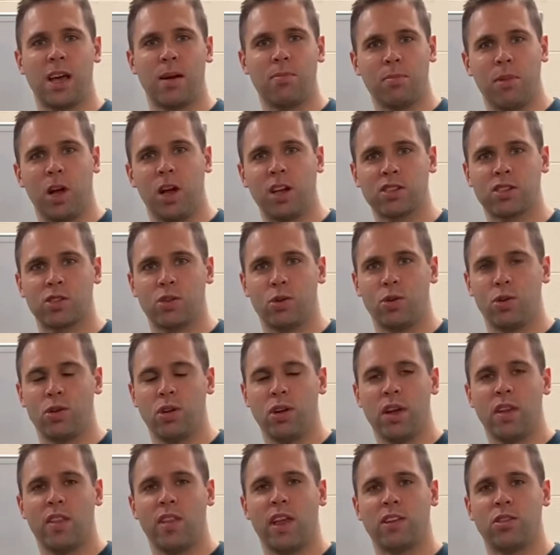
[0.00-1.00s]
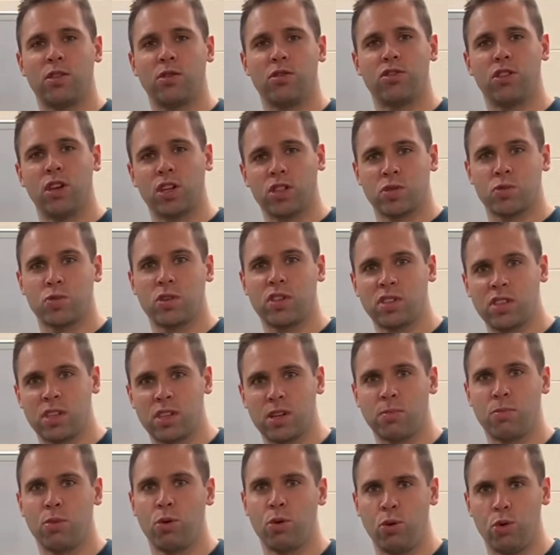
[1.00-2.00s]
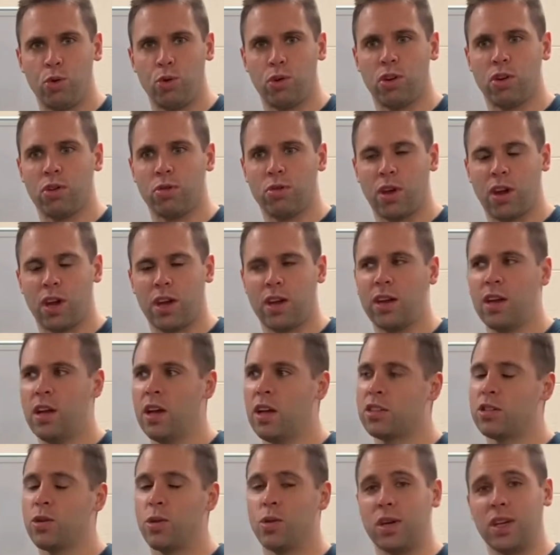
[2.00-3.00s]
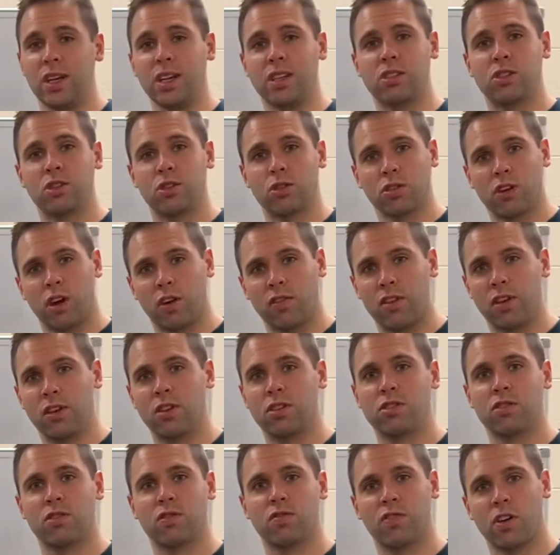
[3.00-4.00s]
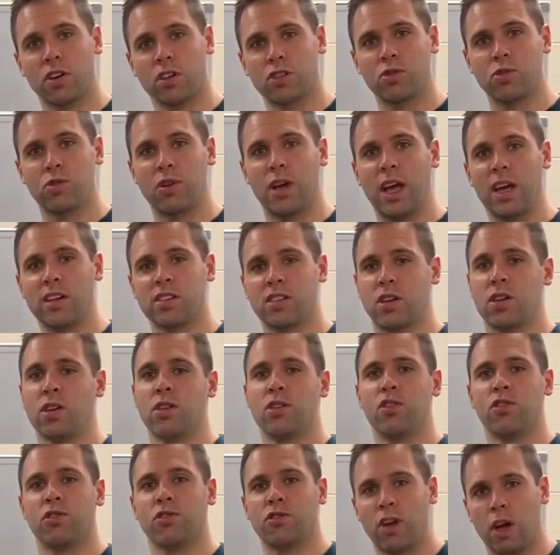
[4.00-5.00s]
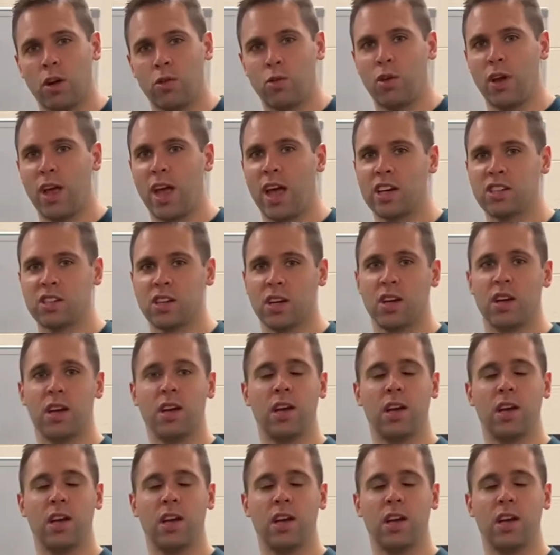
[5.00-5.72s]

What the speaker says: muscle that you just recently pulled, okay? So it is your first reaction, your gut reaction.